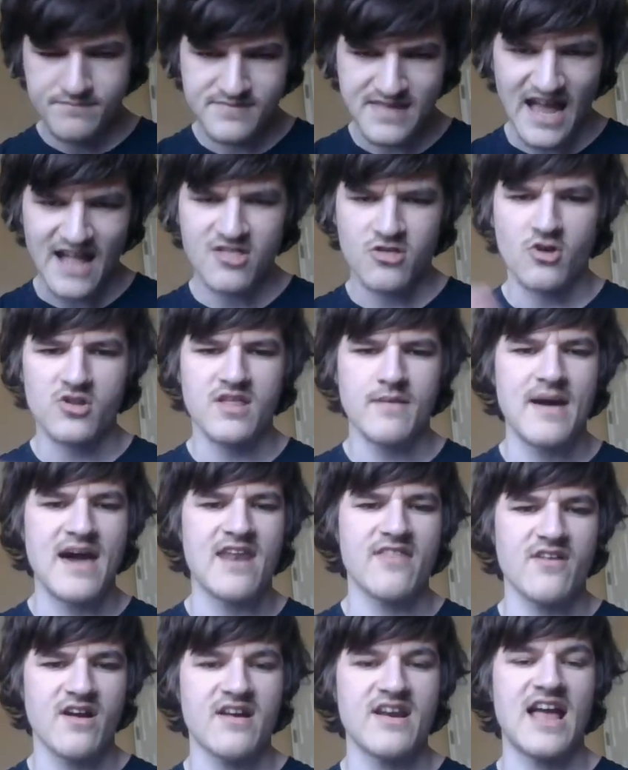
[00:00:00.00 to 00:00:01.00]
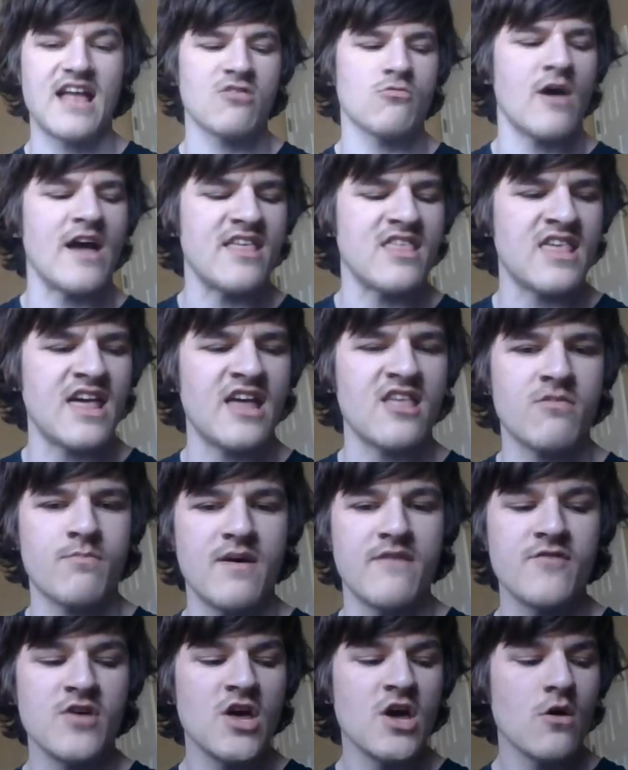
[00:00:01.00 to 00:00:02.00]
that took them out of there, and that's why Zane
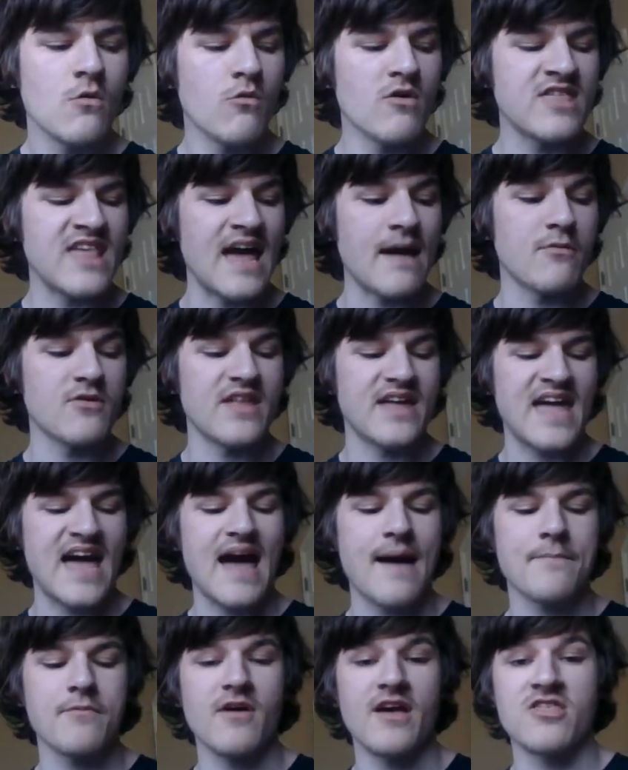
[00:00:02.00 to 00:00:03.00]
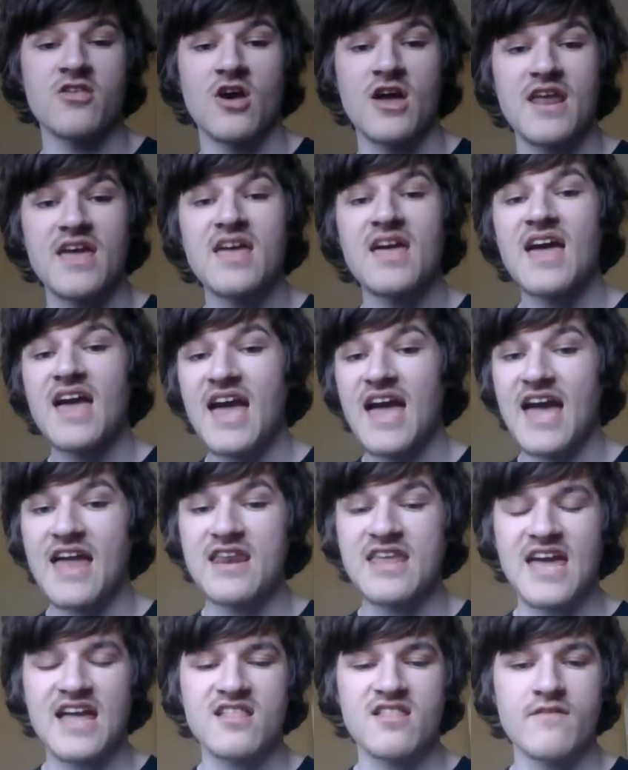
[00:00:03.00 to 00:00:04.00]
Smith was able to capitalize on it
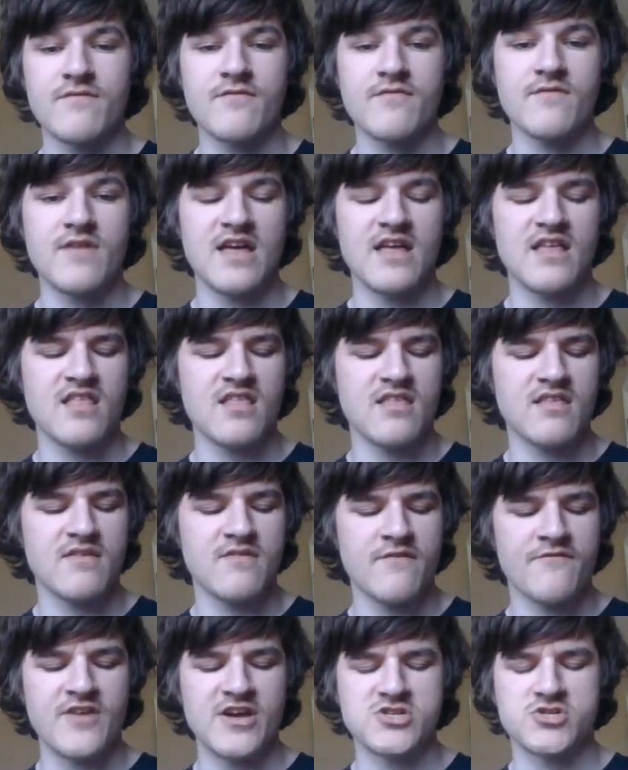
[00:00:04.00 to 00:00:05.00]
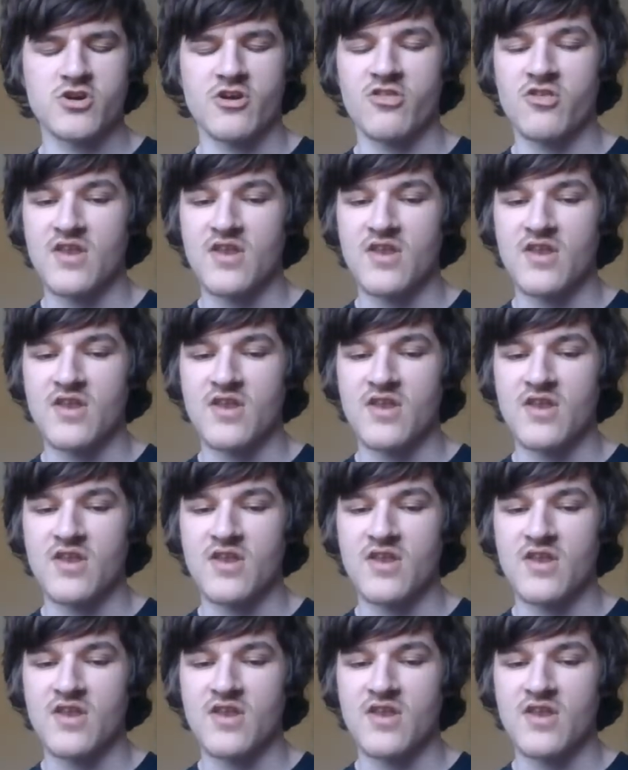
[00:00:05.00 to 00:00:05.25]
and get the, the victory.